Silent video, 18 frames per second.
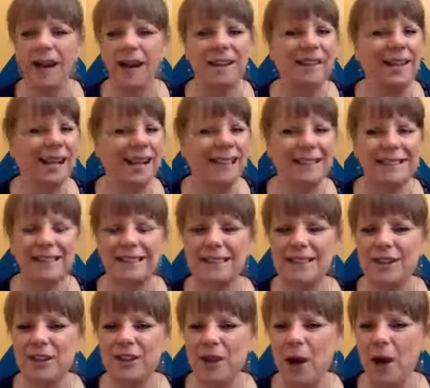That is
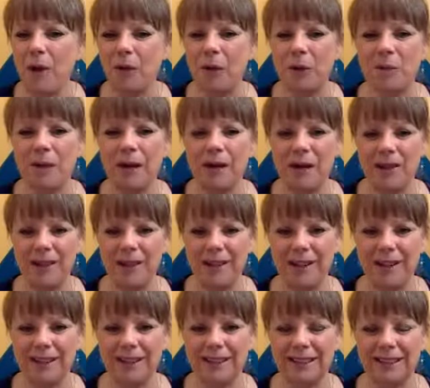not where my heart
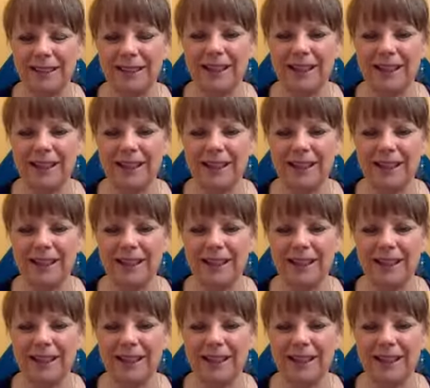lies.